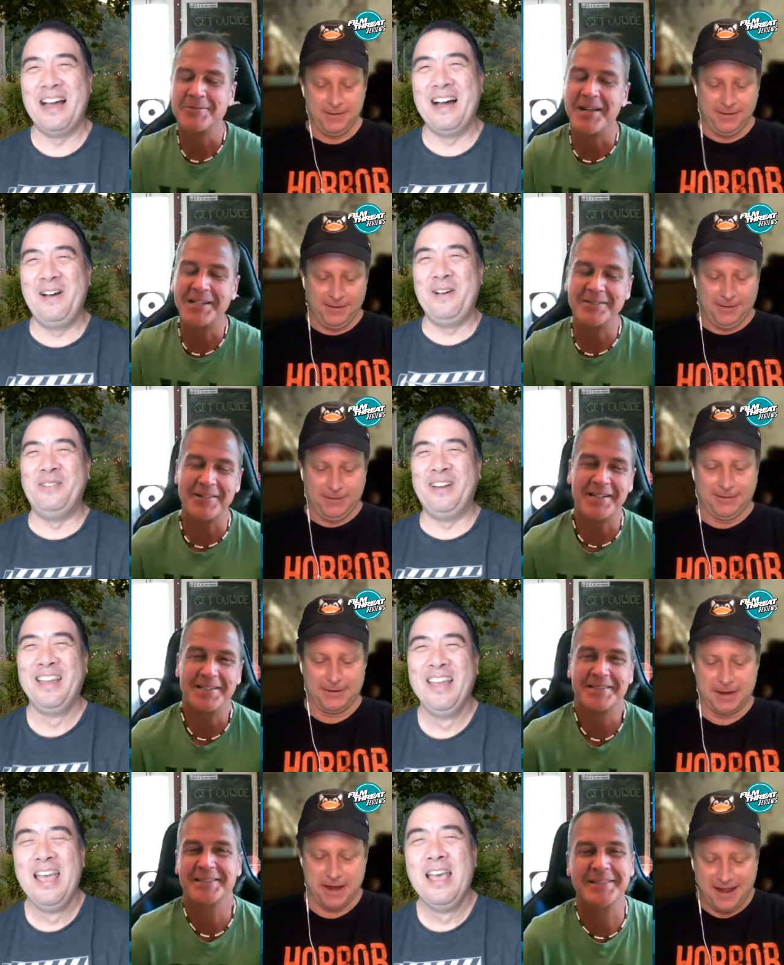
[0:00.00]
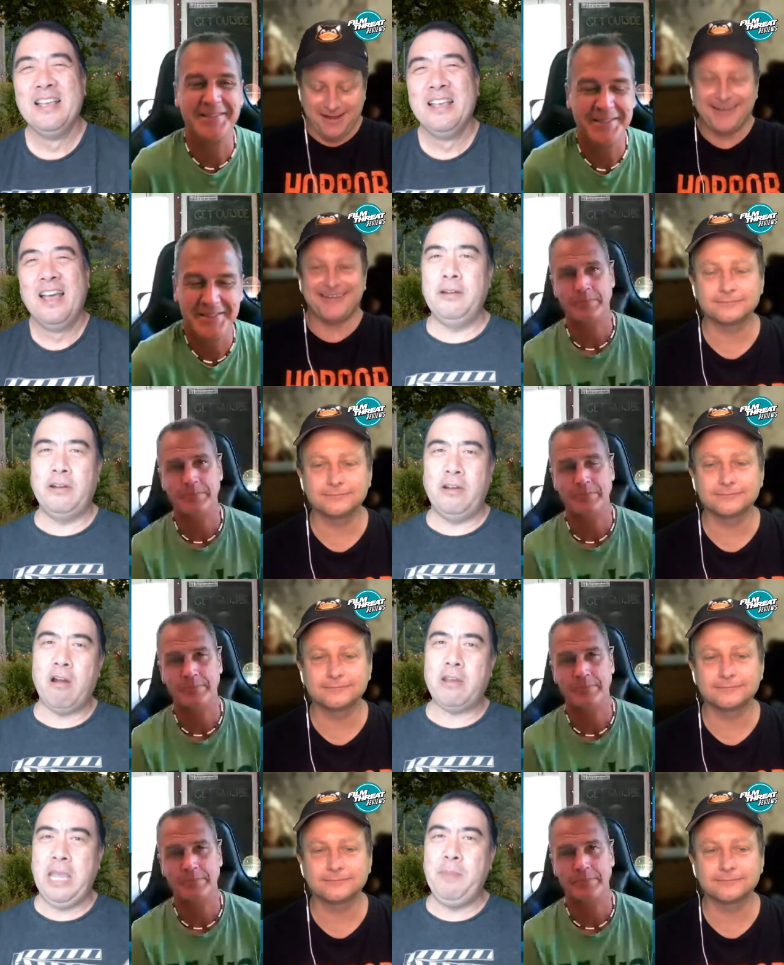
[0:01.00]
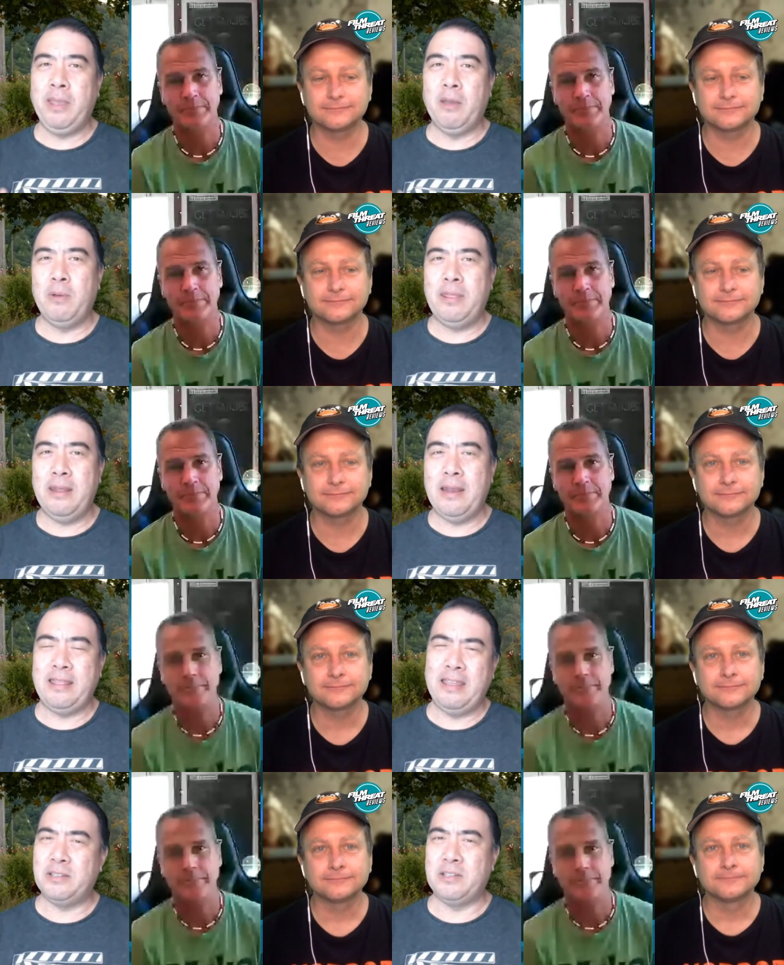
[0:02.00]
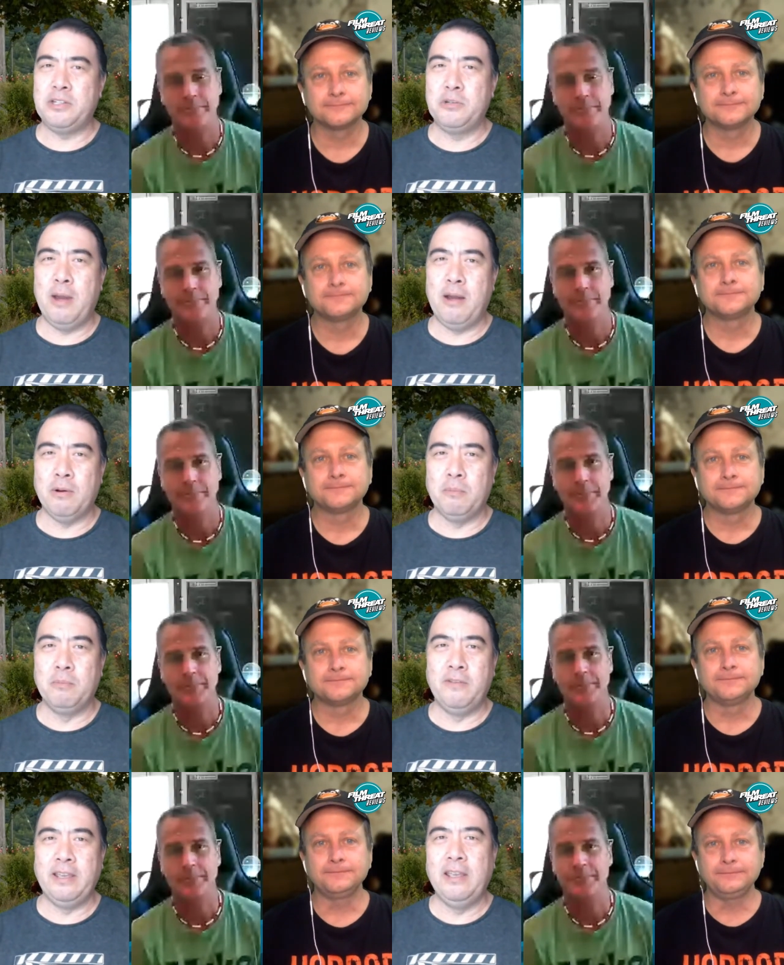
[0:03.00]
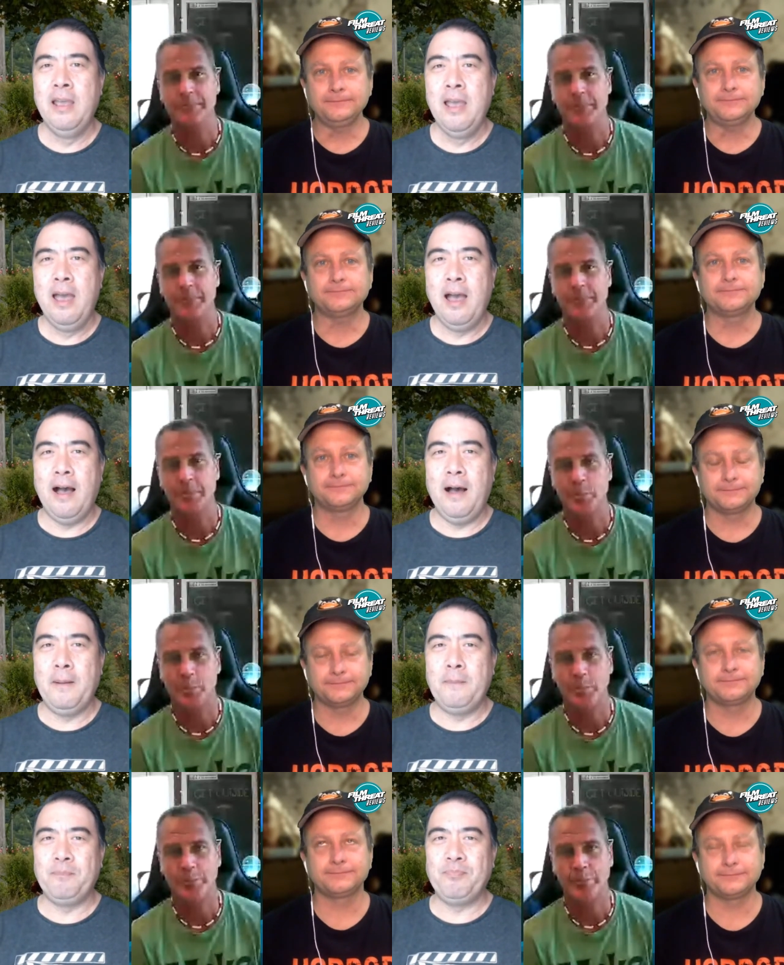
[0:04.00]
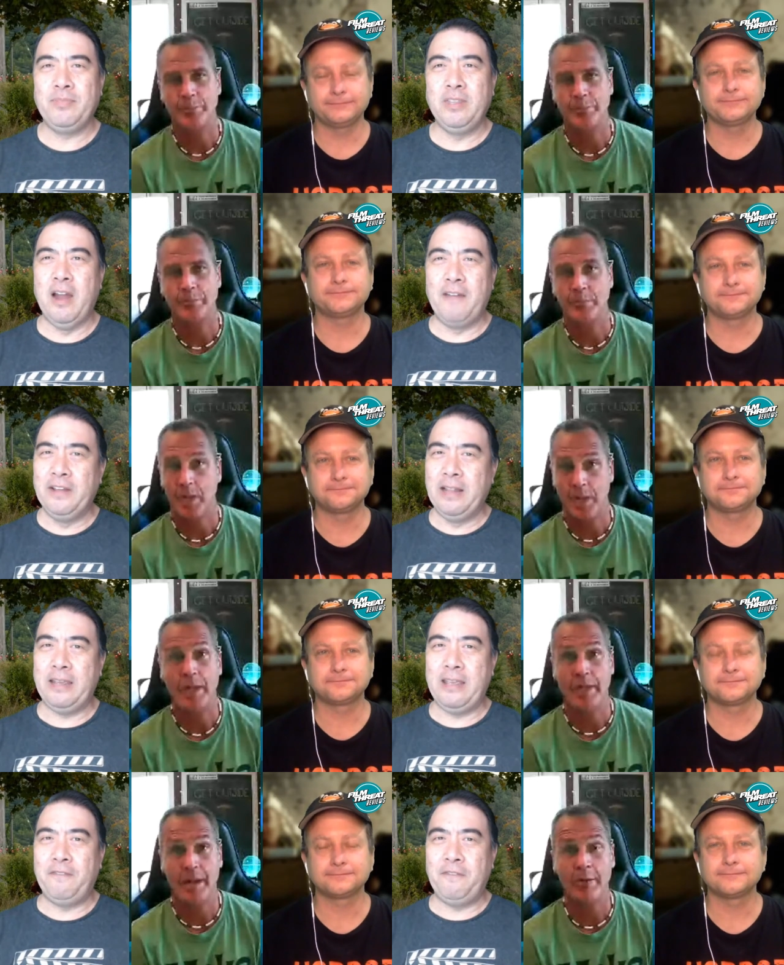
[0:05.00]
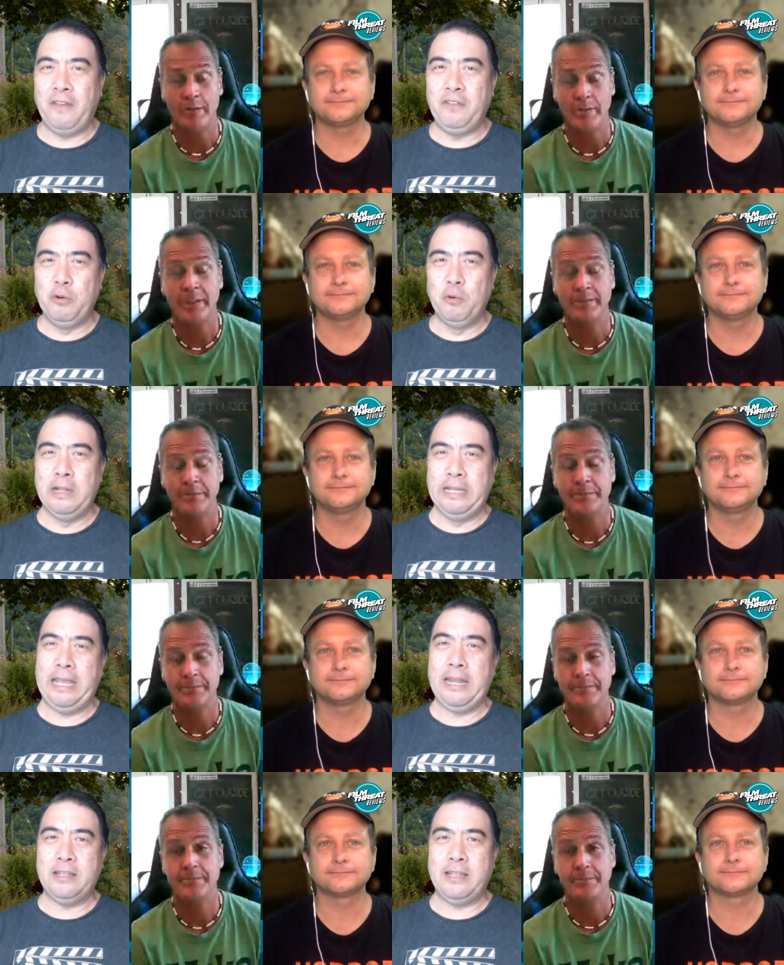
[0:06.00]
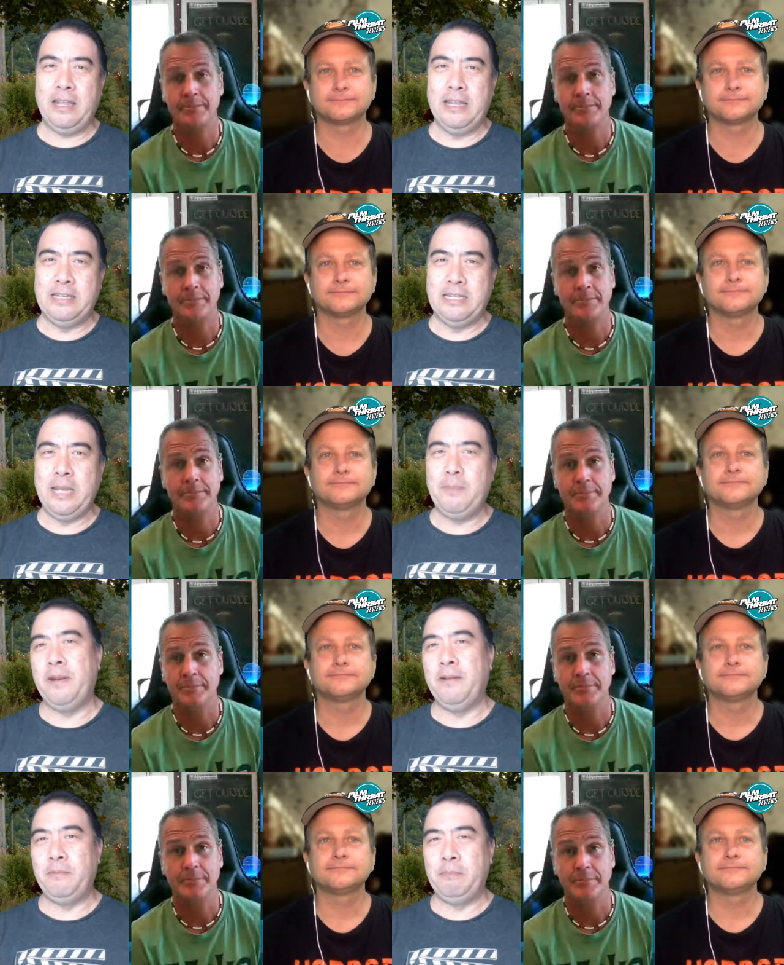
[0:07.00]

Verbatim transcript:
Speaker 1: Right, uh, right. you know, they are keeping it within, I think it's a two hour movie. Um, you know, I feel like if if you really get in deep and it